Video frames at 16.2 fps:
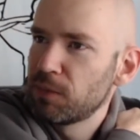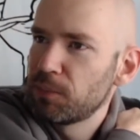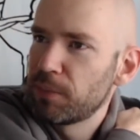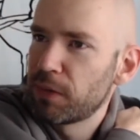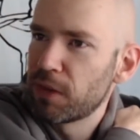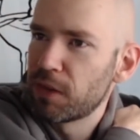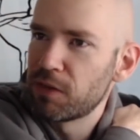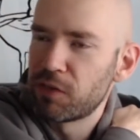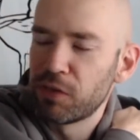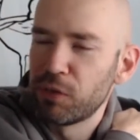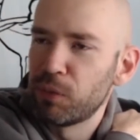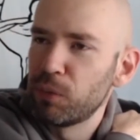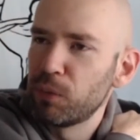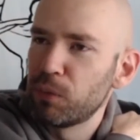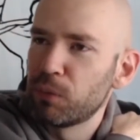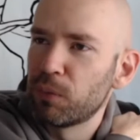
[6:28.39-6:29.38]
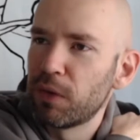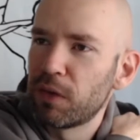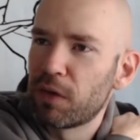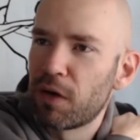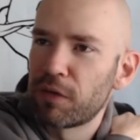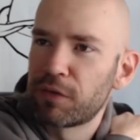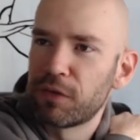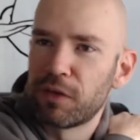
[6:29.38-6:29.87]
because what
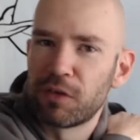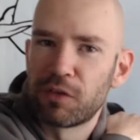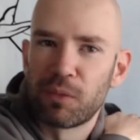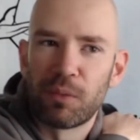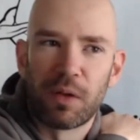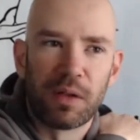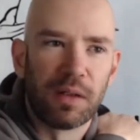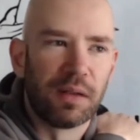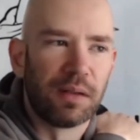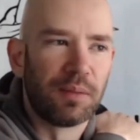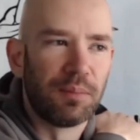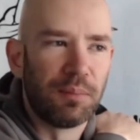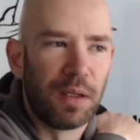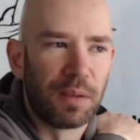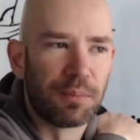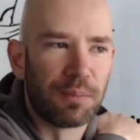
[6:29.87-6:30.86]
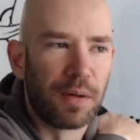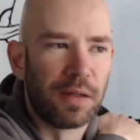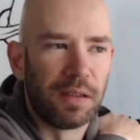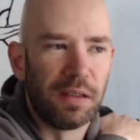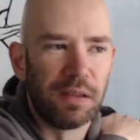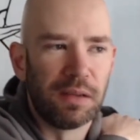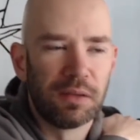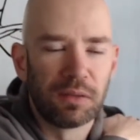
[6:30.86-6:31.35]
author doesn't want to make
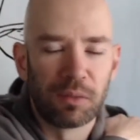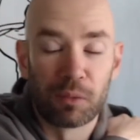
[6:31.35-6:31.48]
money,